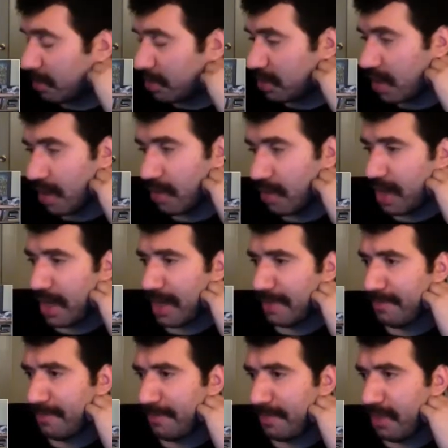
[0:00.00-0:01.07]
So
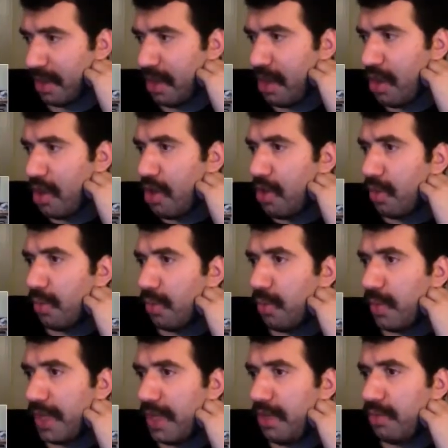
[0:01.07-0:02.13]
um,
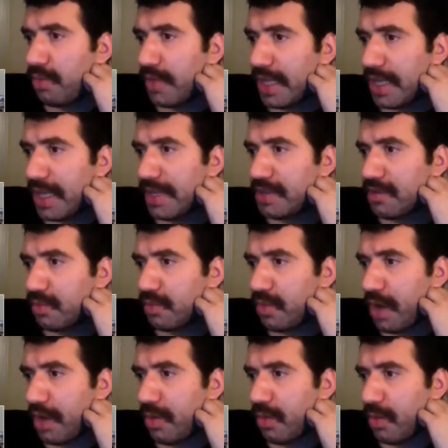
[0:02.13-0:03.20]
we realized
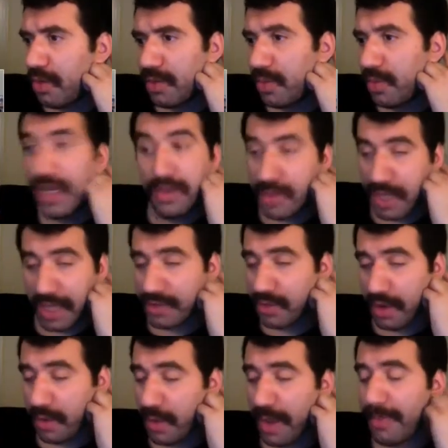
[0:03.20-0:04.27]
right away, or we didn't realize
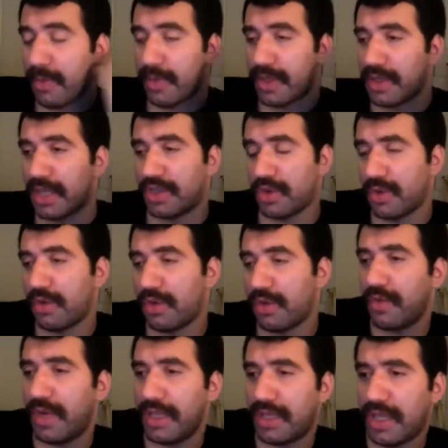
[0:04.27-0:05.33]
right away, but we it sort
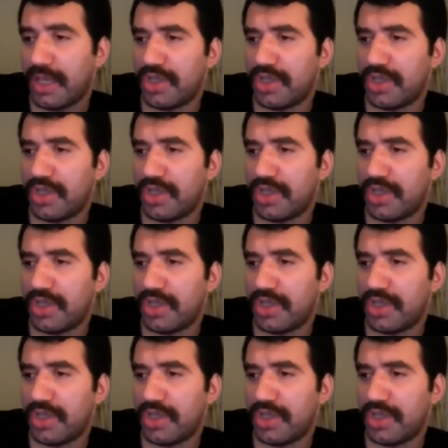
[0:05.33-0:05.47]
of it,